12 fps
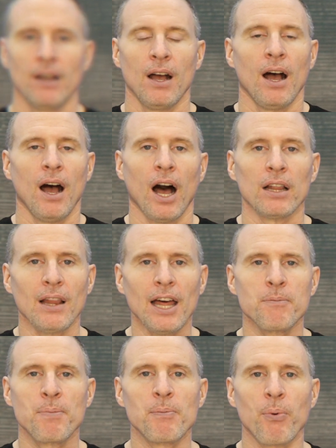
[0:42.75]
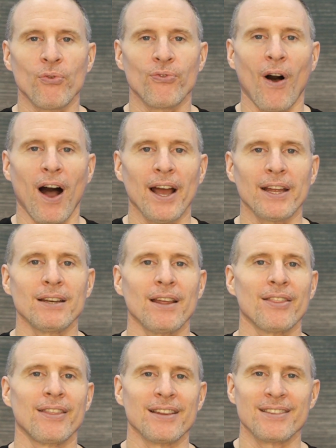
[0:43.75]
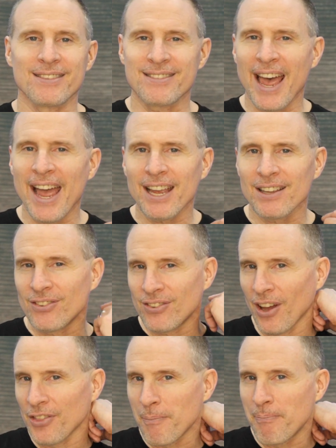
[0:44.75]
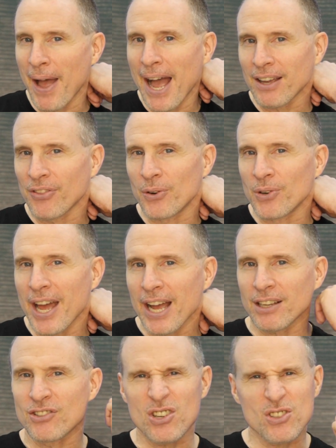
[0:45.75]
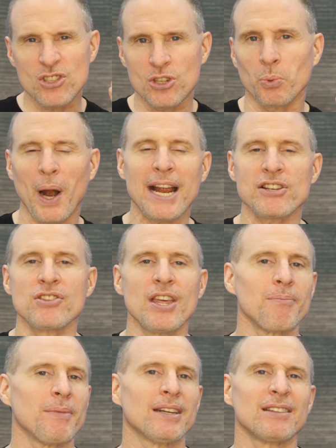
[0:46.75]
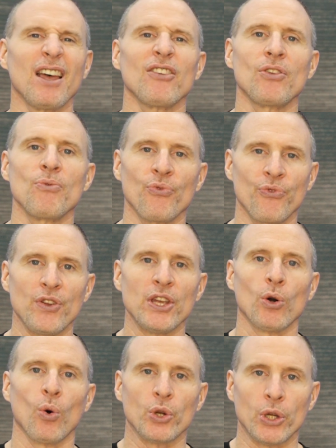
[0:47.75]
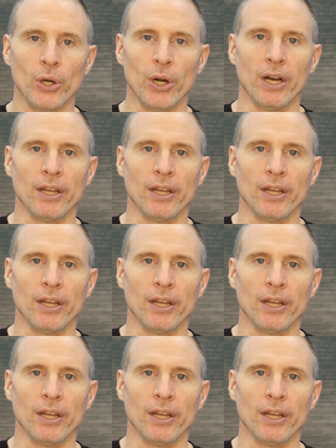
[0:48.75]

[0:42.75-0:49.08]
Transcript: A lot of people find that tags on the back of their neck just scratch them and it doesn't feel good.